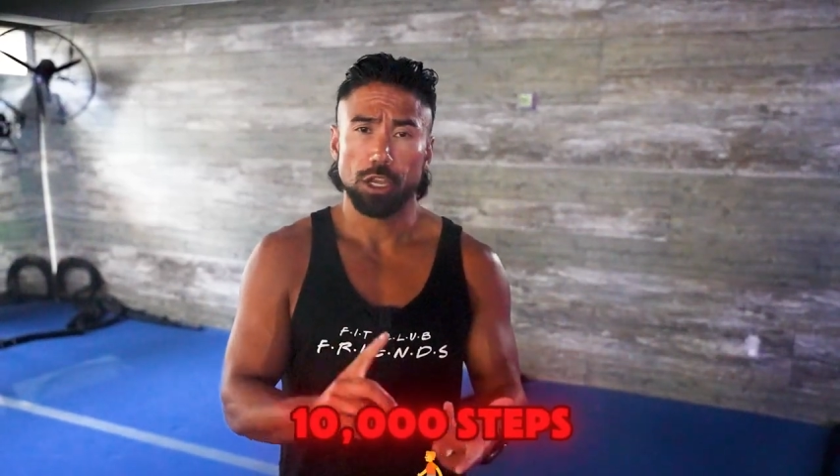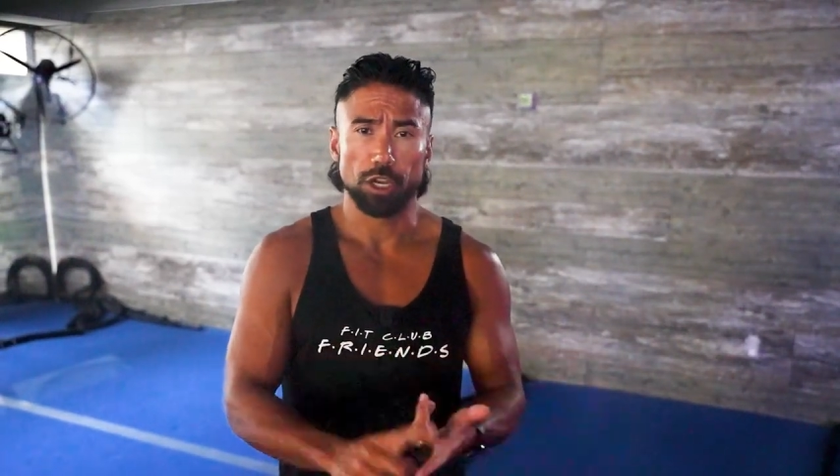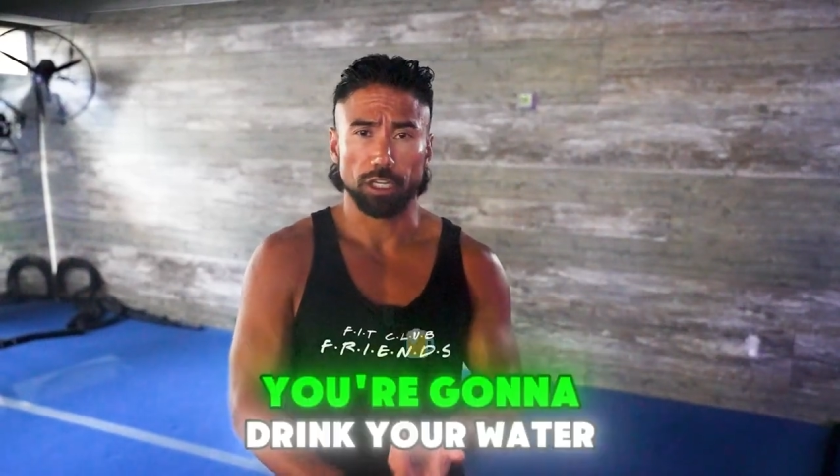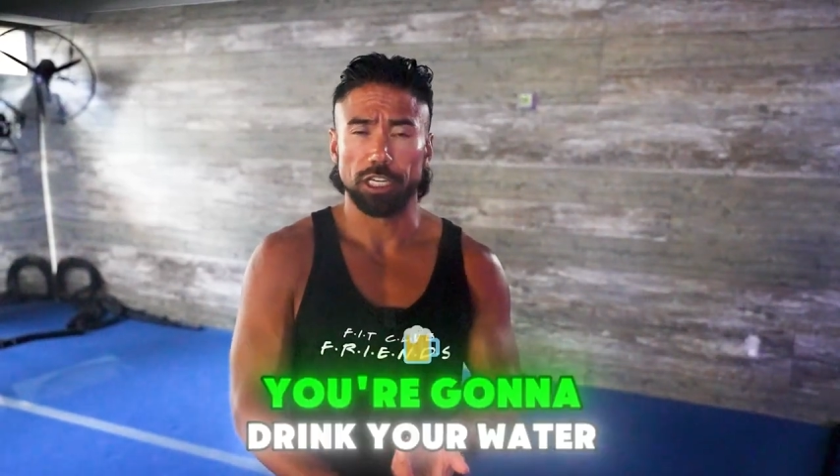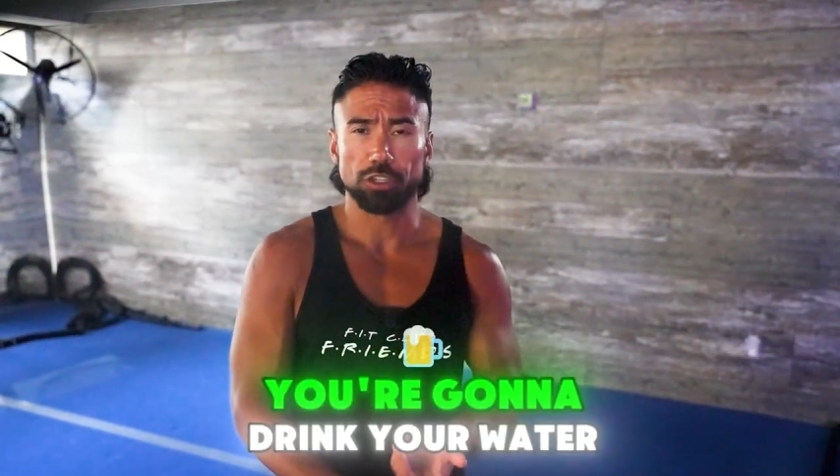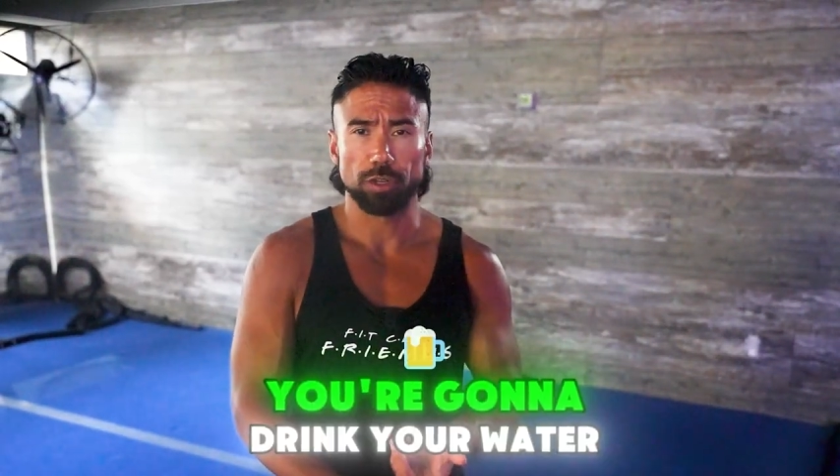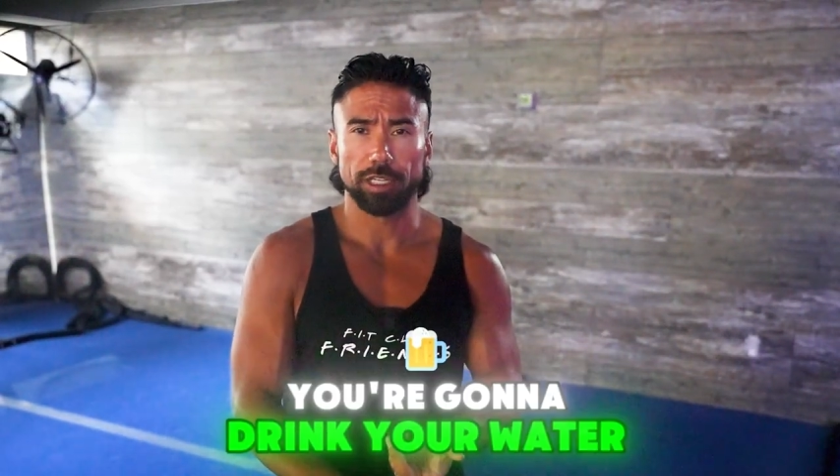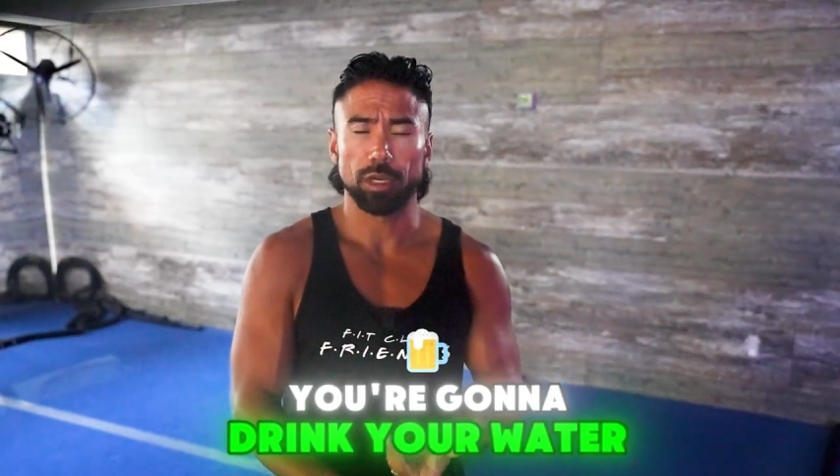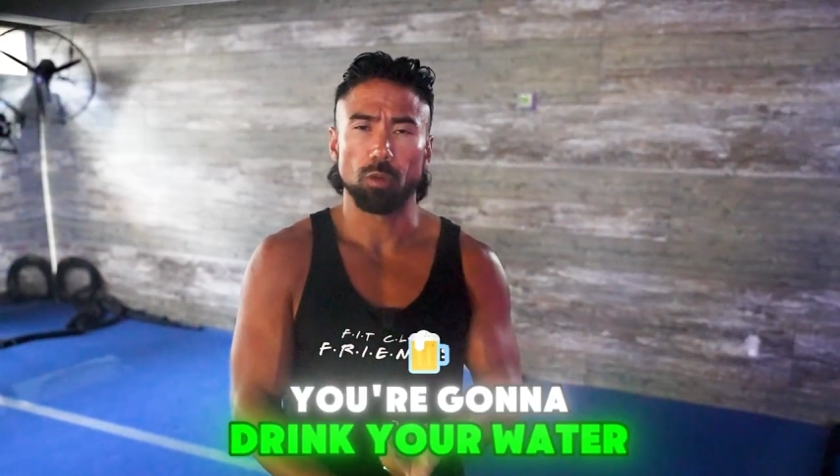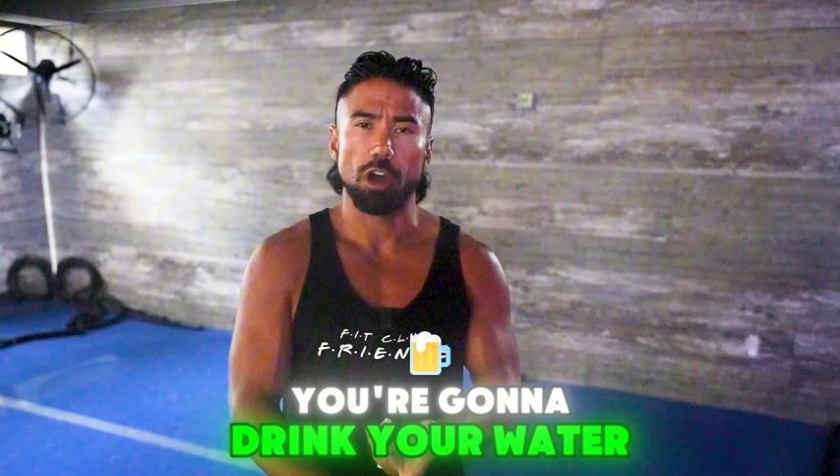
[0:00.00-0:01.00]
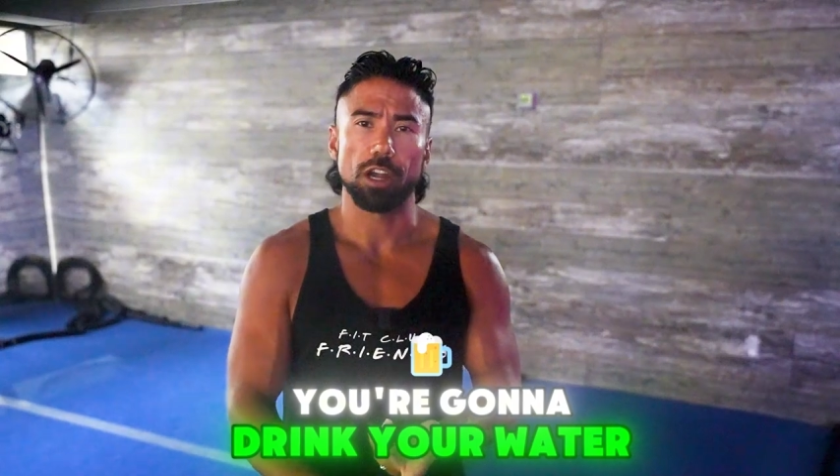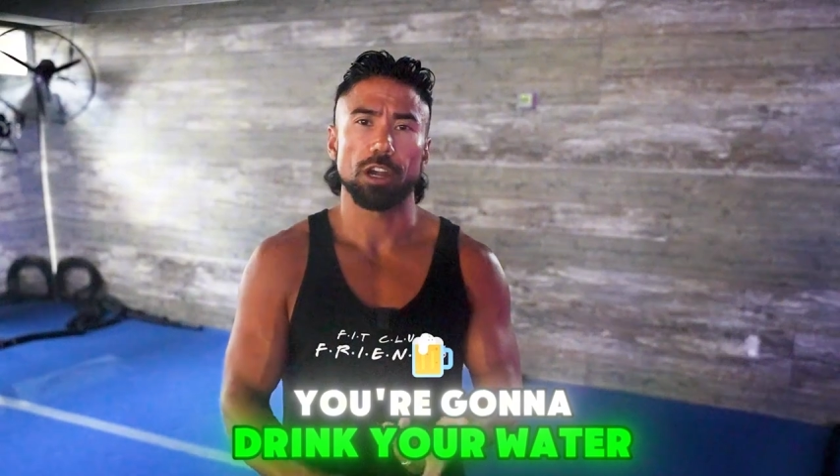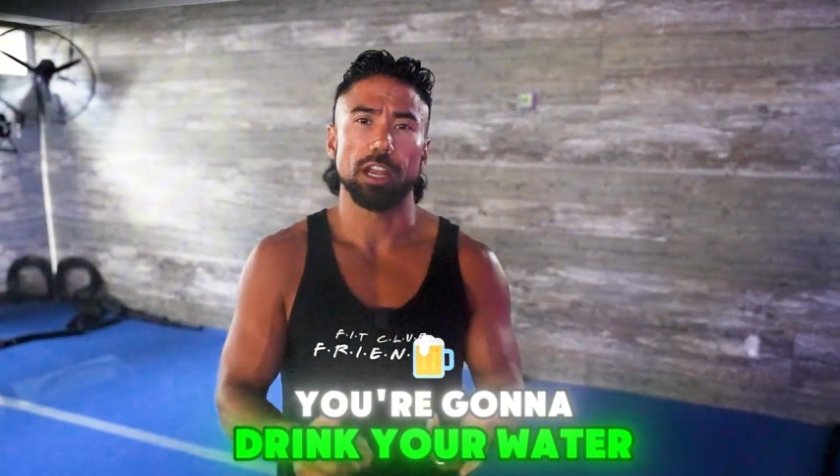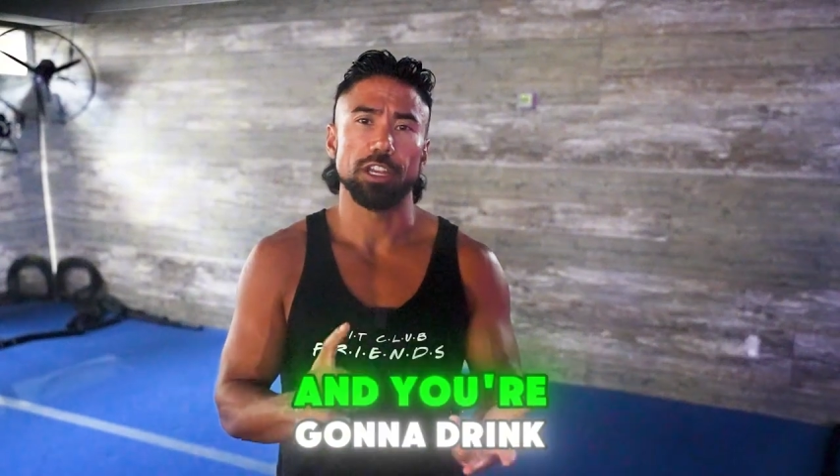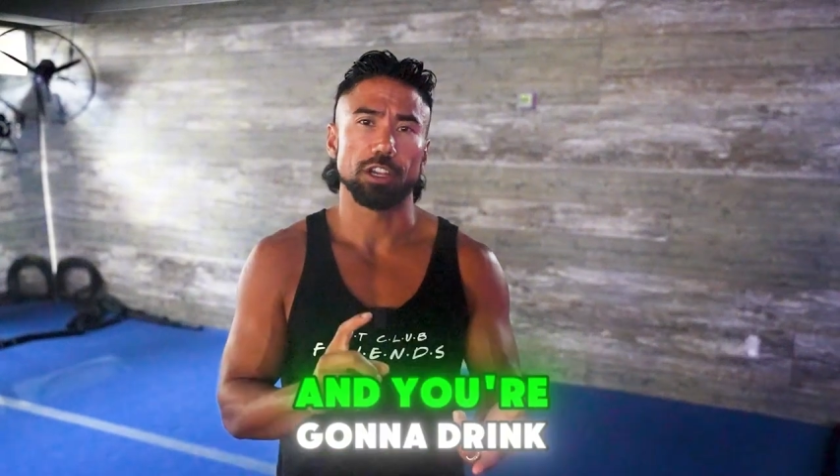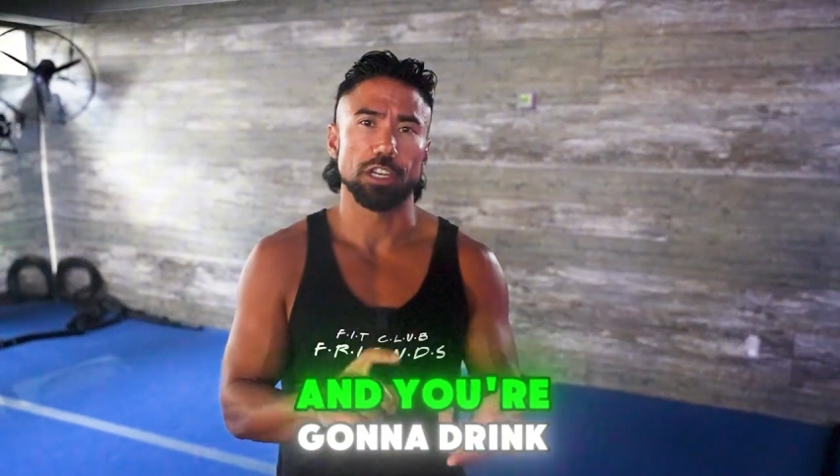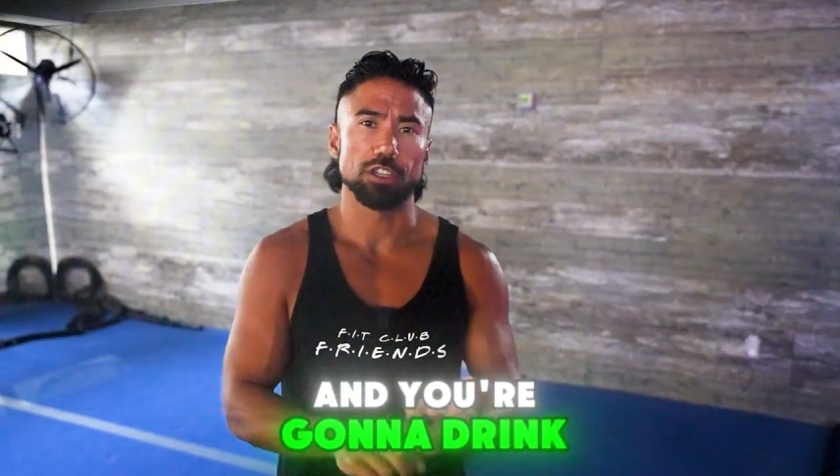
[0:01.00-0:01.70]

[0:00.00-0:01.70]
You're gonna drink your water and you're gonna